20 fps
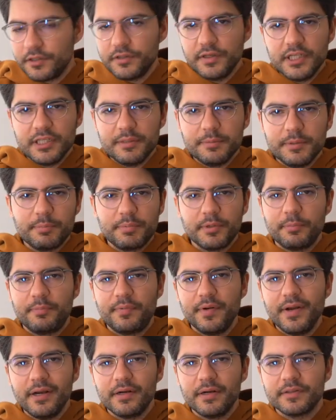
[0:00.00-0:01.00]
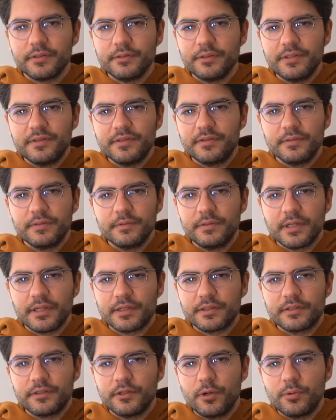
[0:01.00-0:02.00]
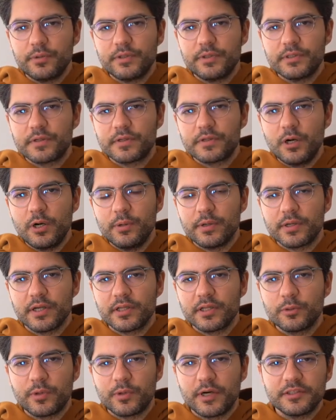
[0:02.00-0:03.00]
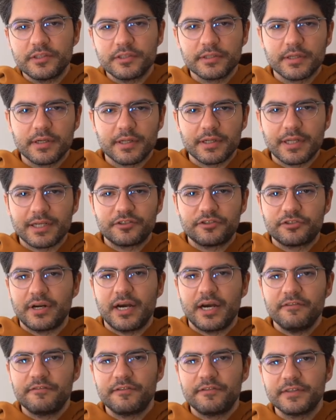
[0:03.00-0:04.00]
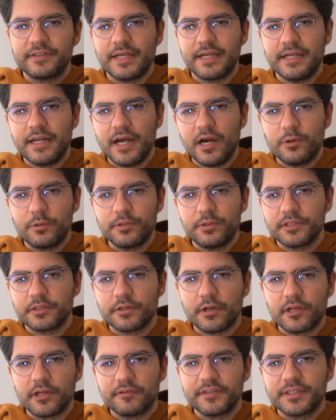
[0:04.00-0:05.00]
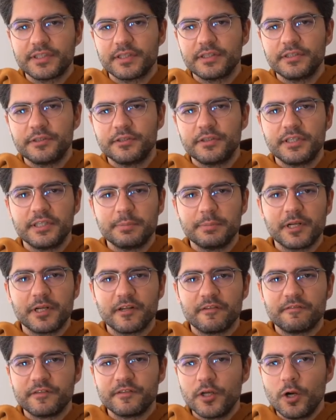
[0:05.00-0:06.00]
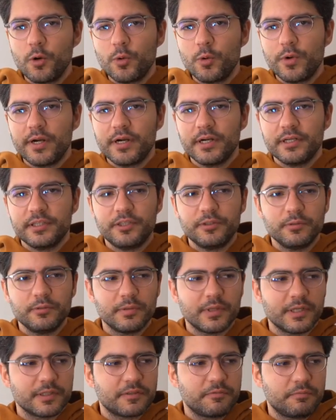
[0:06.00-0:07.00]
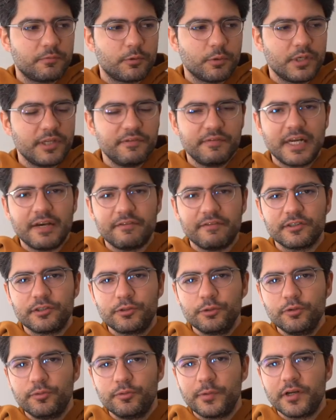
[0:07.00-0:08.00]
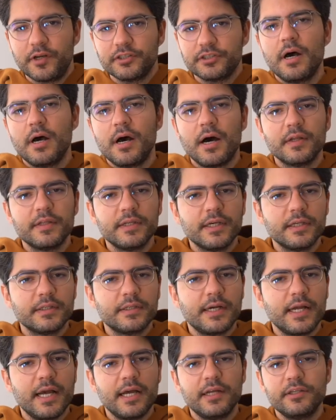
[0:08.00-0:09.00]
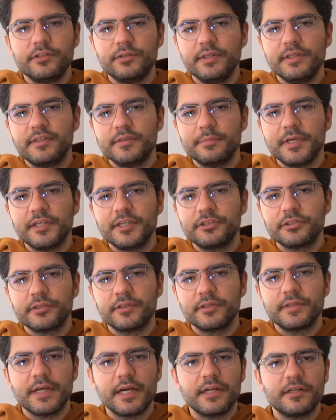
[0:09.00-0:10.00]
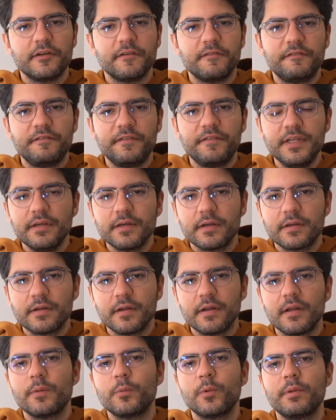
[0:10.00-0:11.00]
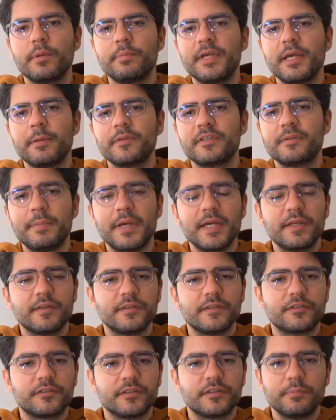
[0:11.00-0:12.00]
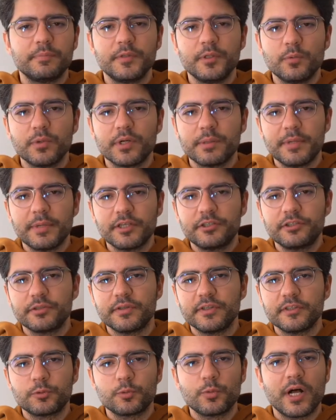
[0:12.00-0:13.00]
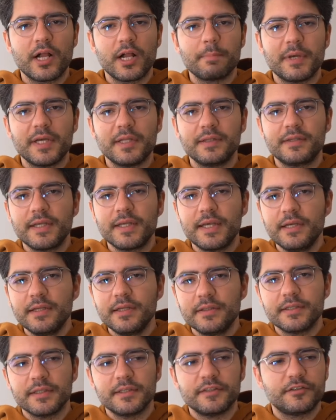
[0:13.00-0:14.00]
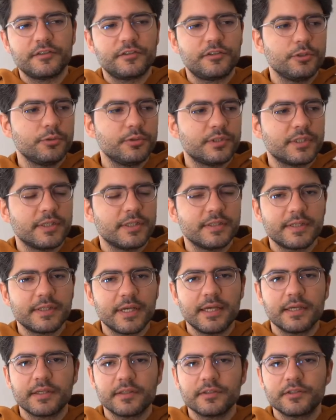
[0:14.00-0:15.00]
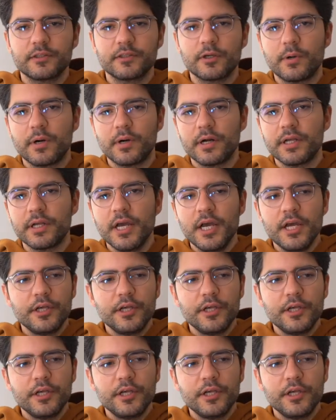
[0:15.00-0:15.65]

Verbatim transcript: You need to be prepared and you need to like know where you're going. Otherwise, you're gonna like drive for 10 hours and all of a sudden you're in the middle of nowhere and you like don't even have a toothbrush. On the other hand, you need to make sure that your vehicle will be able to make this trip. You wanna make sure it's well maintained, there's juice in the tank and so on.